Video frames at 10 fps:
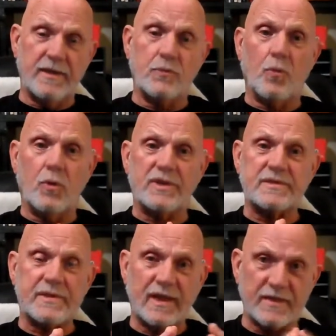I didn't want
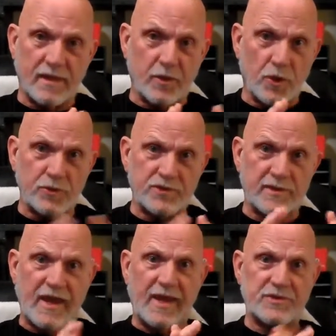to take that
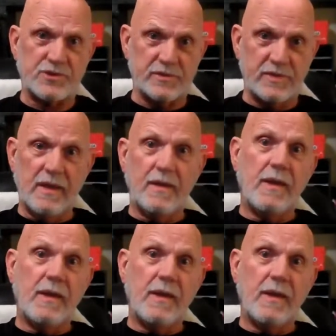urgent action.